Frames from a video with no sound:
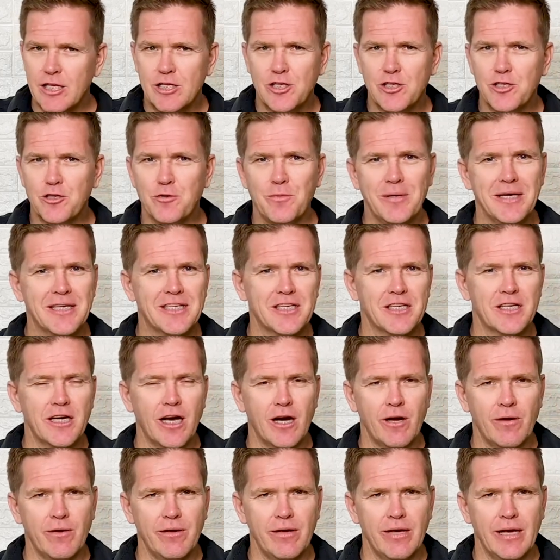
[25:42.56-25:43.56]
2 weeks
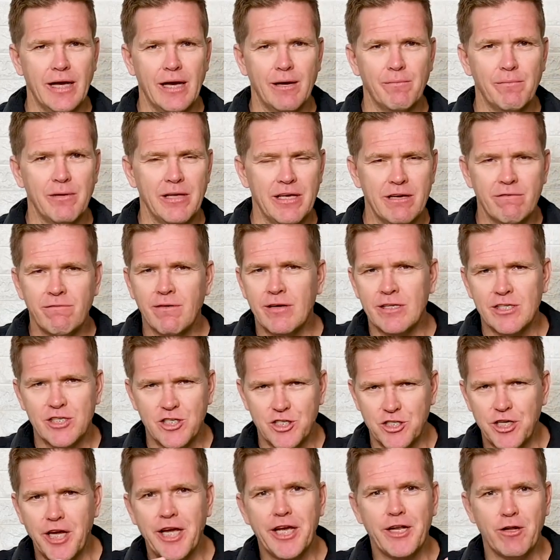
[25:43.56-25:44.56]
ago, Yvonne
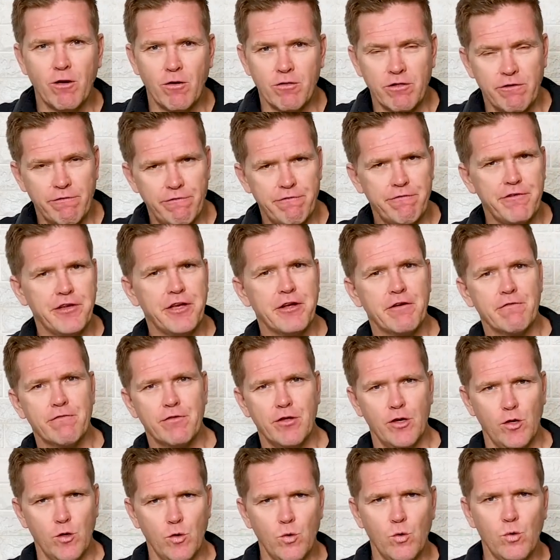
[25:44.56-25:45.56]
shared on the fear of
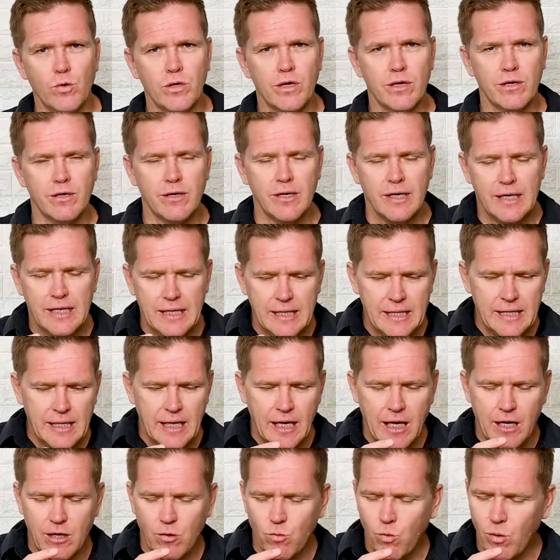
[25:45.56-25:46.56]
the Lord.
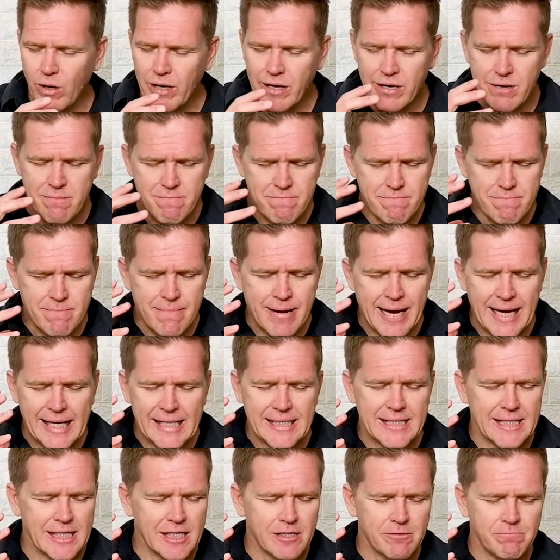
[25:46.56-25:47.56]
And what an
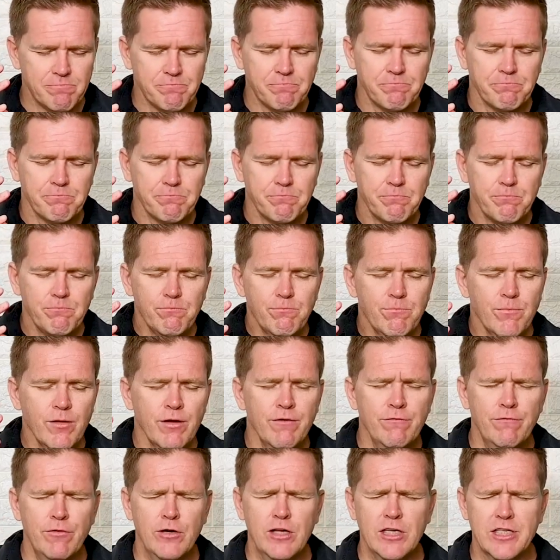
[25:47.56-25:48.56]
amazing
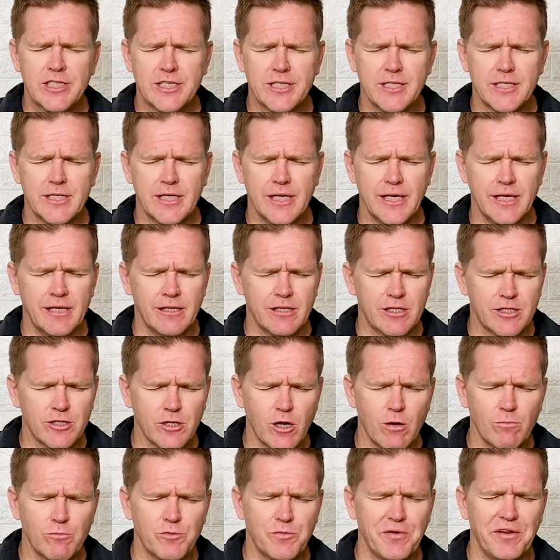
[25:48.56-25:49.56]
verse in
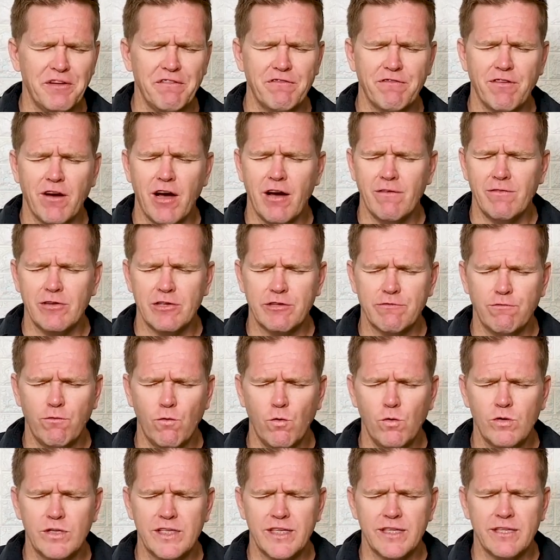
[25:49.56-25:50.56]
Psalm 25, verse
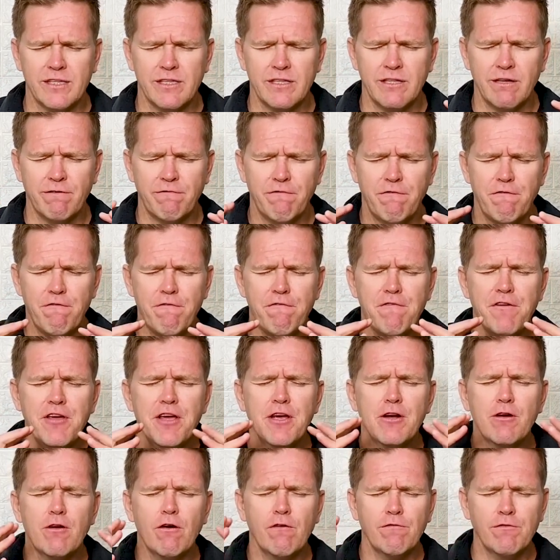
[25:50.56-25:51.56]
14. The
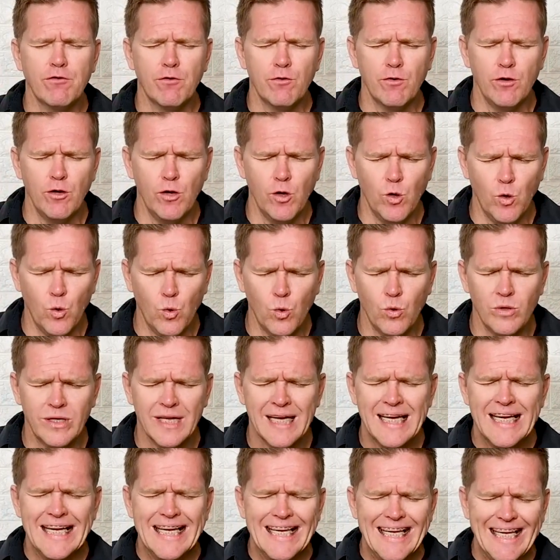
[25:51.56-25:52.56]
fear of the Lord
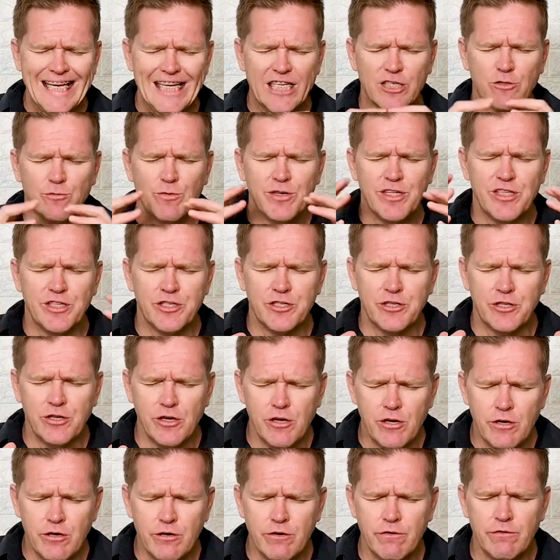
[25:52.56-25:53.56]
is
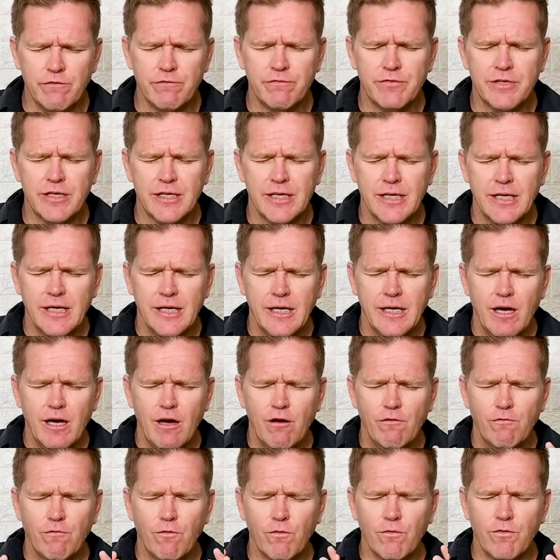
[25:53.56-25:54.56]
reserved
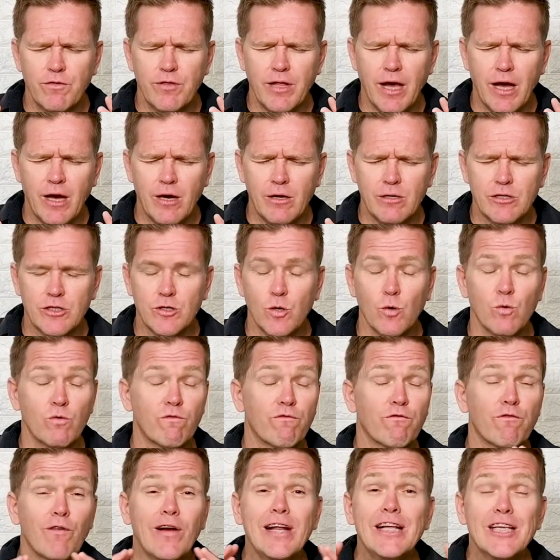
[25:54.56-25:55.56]
for those, or
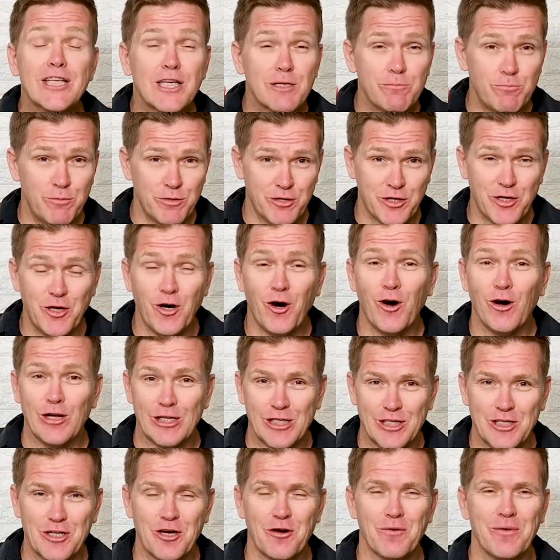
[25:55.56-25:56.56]
friendship with
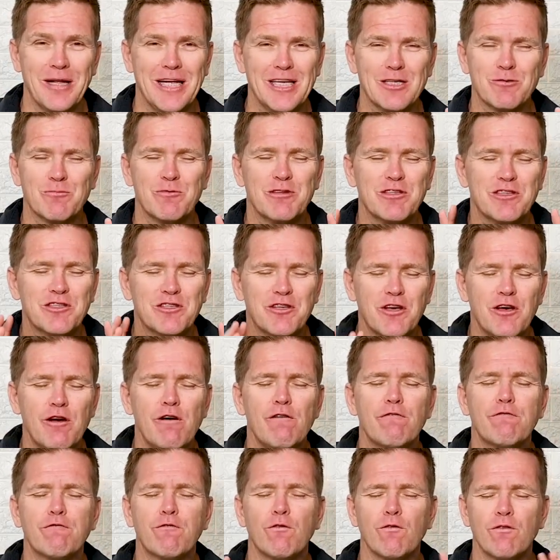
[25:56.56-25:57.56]
God, sorry, is
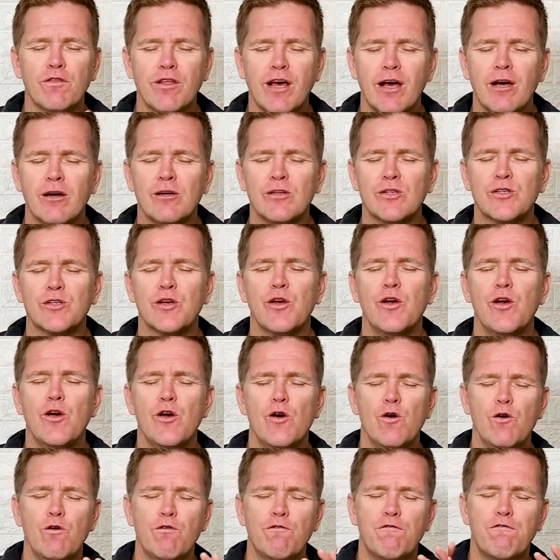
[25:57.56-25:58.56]
reserved for those
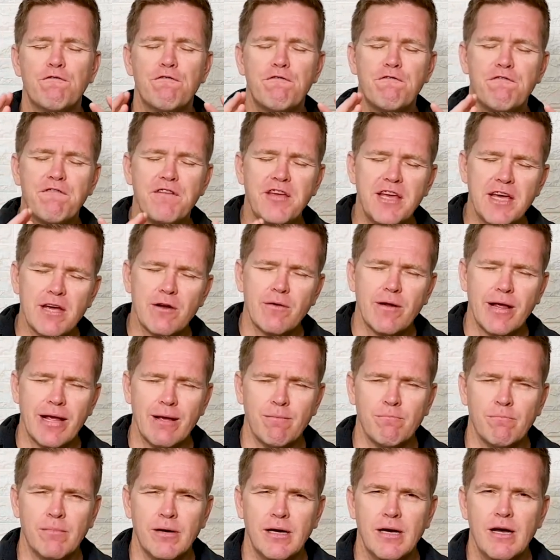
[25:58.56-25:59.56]
who fear
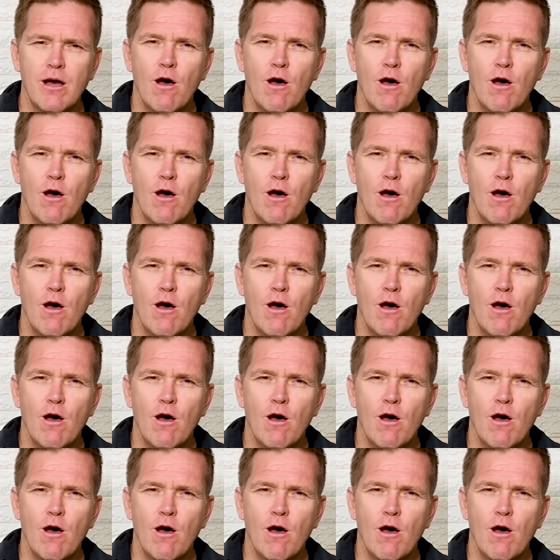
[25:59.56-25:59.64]
him.